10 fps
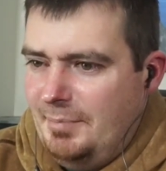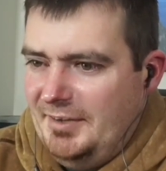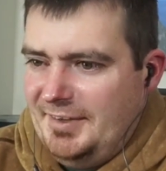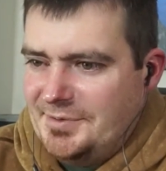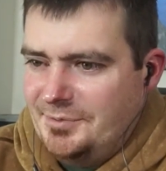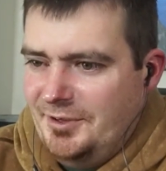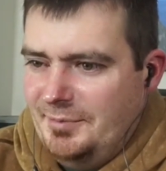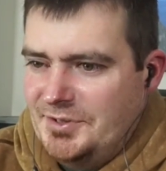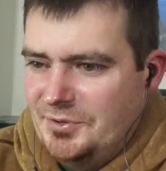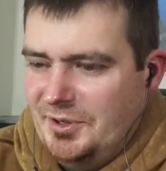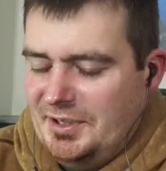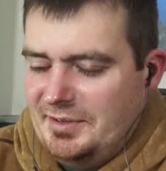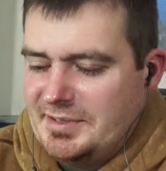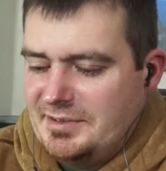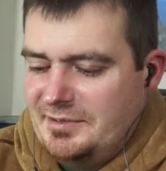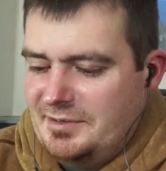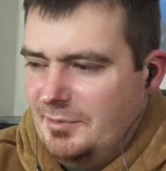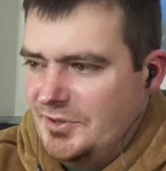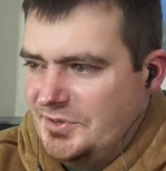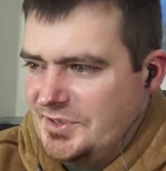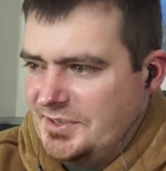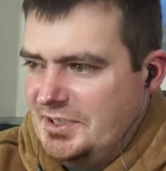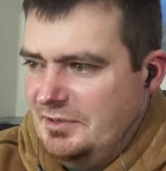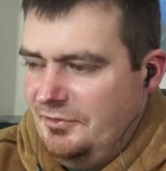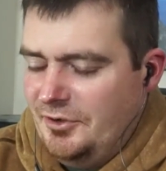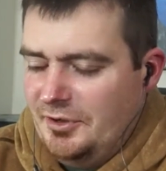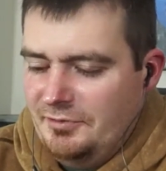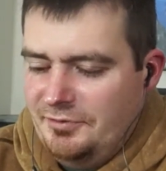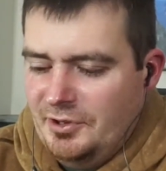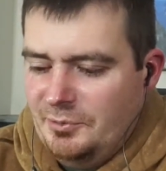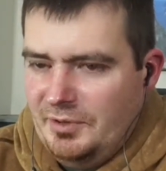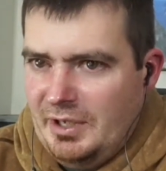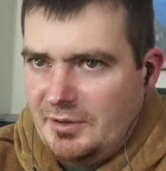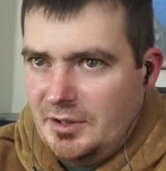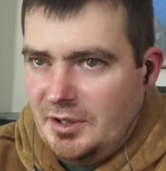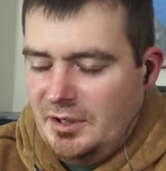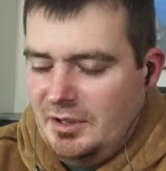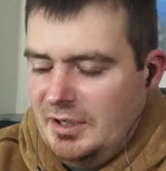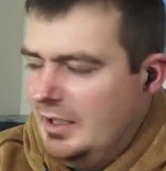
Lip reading: I bet that's where the majority of commercials you'll see for alcohol.